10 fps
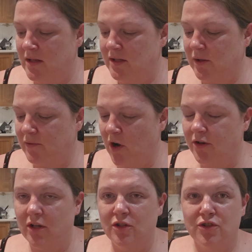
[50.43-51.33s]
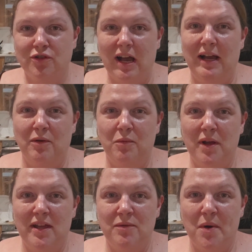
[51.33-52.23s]
So I've kind of lost track
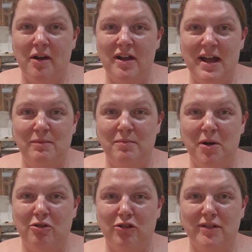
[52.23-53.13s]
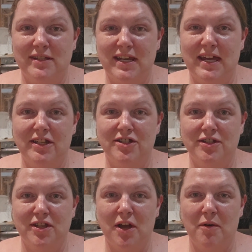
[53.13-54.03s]
with where I am with my cross stitch.
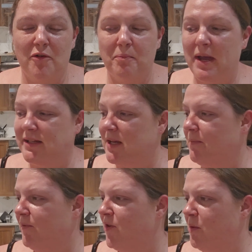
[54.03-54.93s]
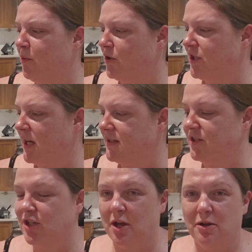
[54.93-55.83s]
So I've picked up a few projects to
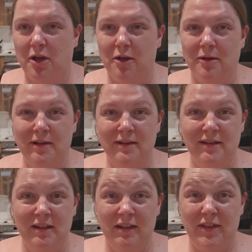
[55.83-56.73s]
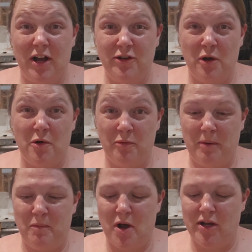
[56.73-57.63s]
show you that I know I've
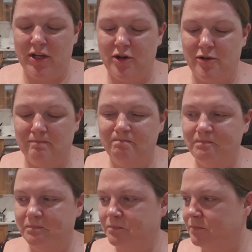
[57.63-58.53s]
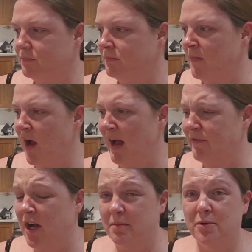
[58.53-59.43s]
been working on. I have
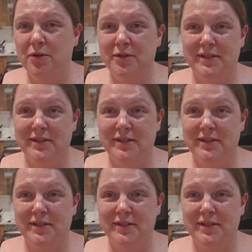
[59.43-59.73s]
a couple new